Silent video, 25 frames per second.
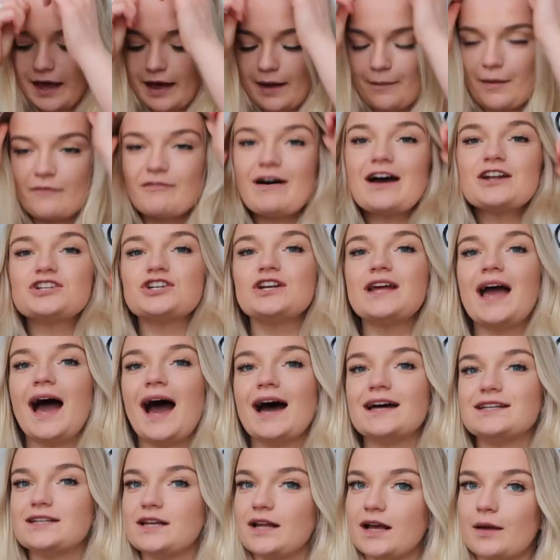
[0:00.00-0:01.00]
I've actually
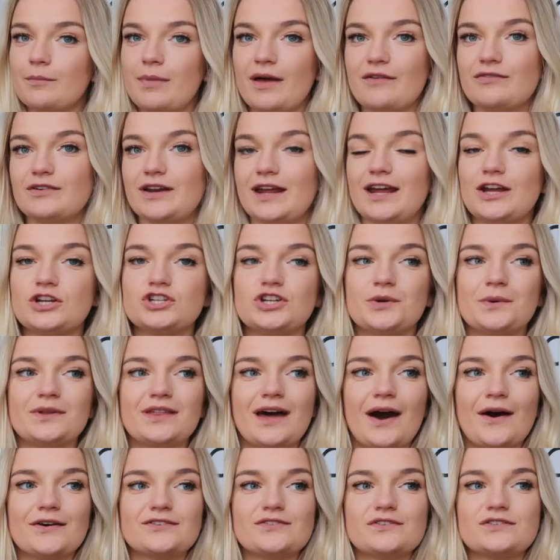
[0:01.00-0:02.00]
had like a bit of an issue
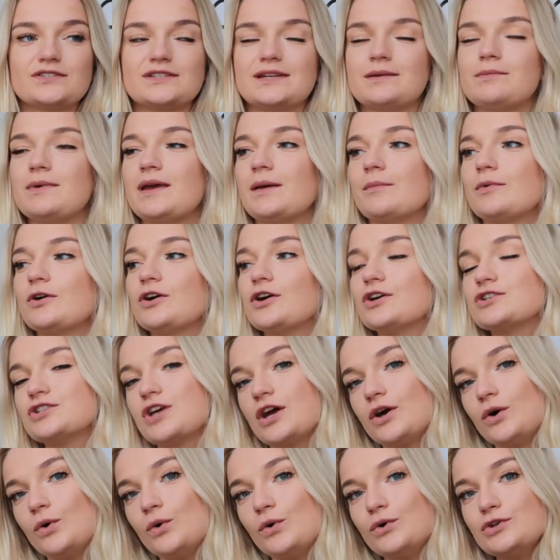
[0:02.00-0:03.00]
with House of CB, because
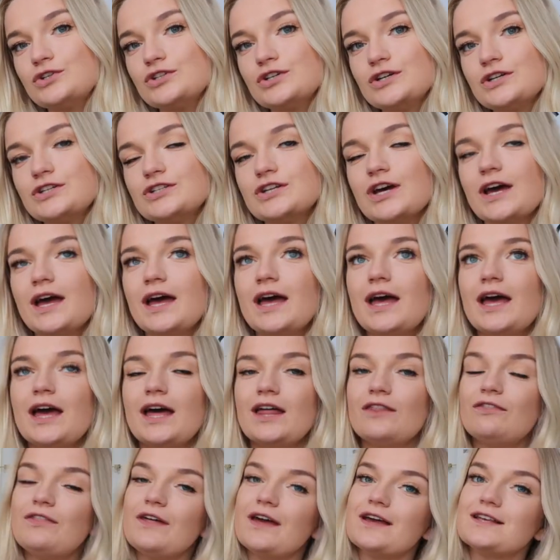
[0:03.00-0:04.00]
I ordered
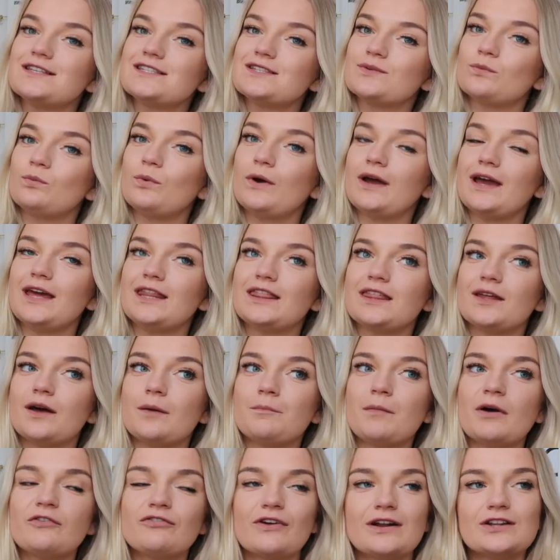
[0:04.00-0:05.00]
this with
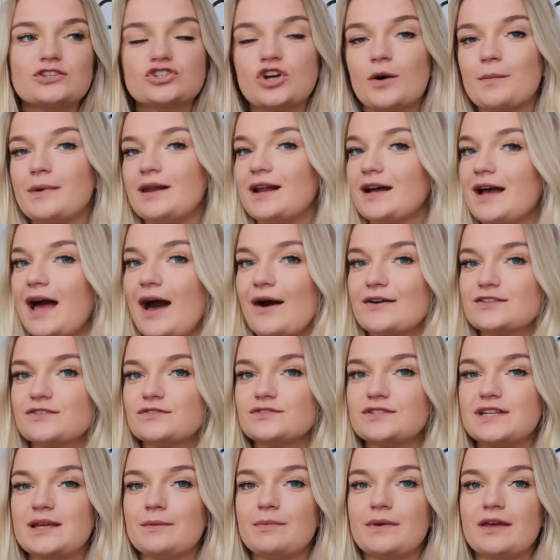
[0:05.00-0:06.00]
my friends. Got me like a House
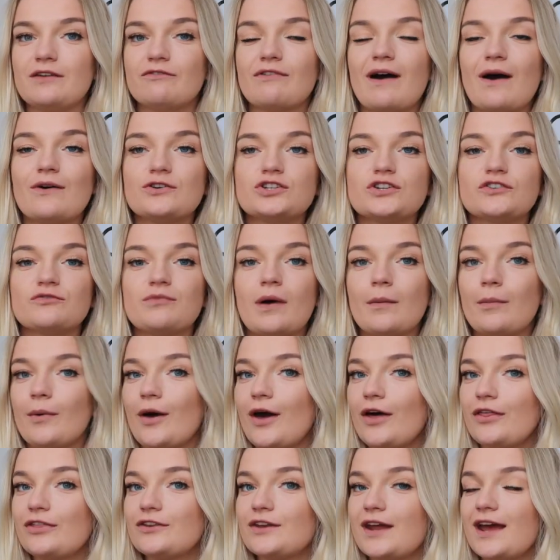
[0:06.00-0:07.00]
of CB voucher for my
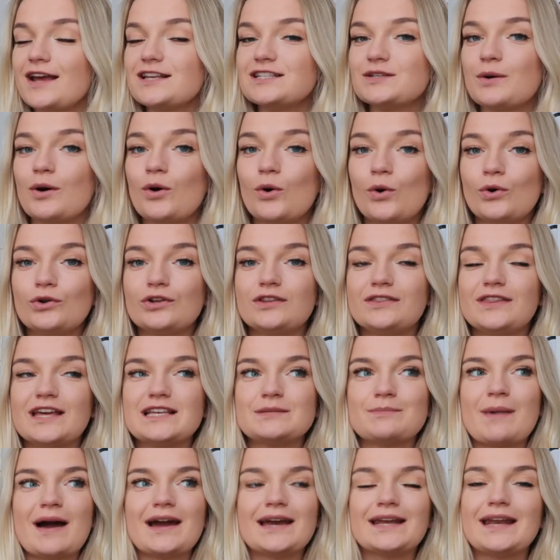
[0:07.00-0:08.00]
birthday. So I ordered
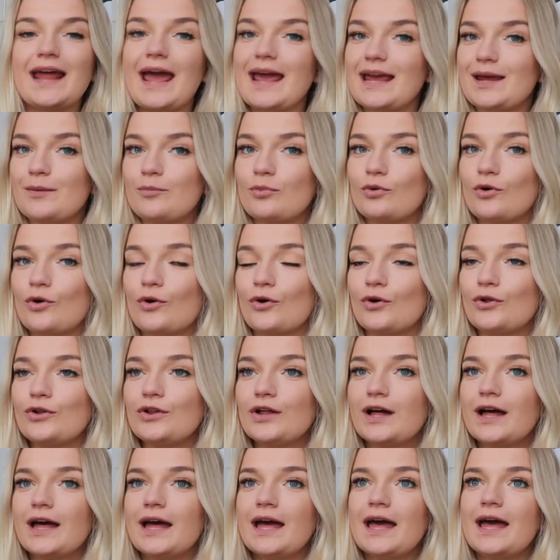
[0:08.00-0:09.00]
this back in
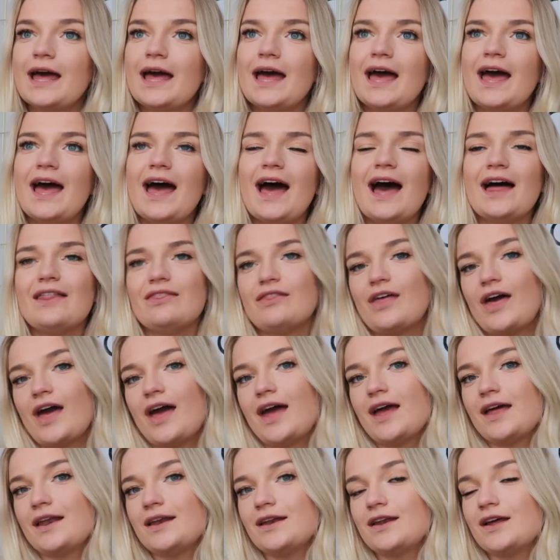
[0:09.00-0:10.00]
April. And
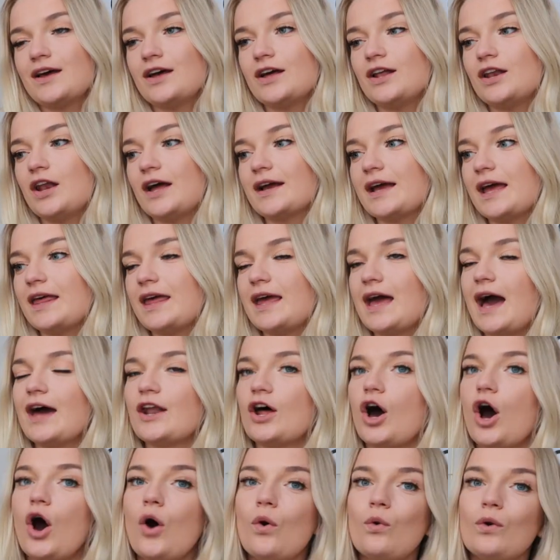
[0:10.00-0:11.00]
then, like, it
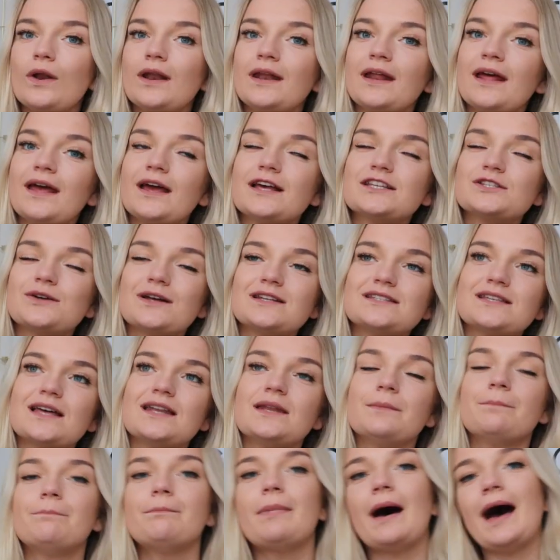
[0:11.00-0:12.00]
had a hole in it, so I
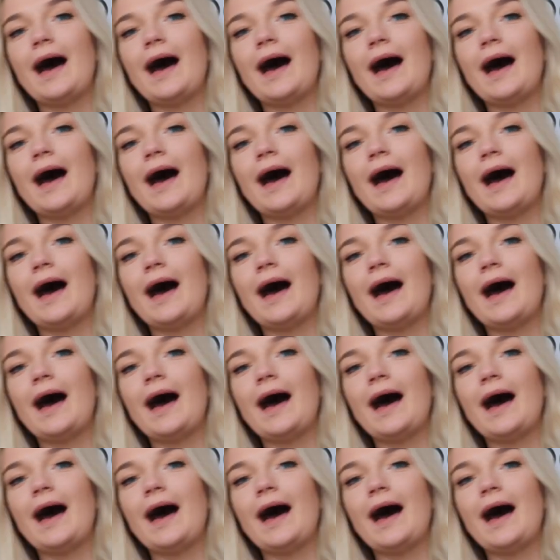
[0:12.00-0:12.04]
sent it